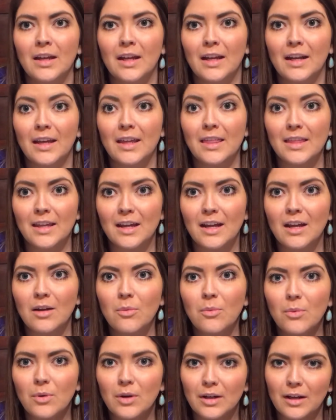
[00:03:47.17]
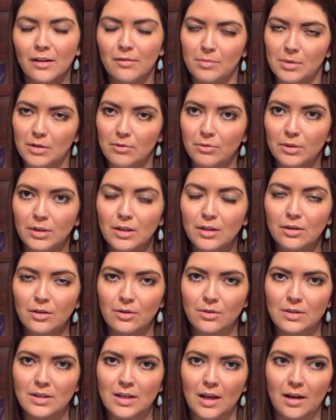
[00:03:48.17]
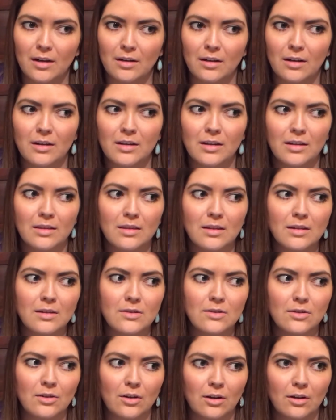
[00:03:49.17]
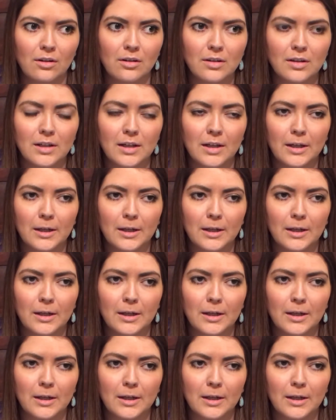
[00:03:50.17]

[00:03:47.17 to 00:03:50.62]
and I think I would have been really close had I not hit this stall.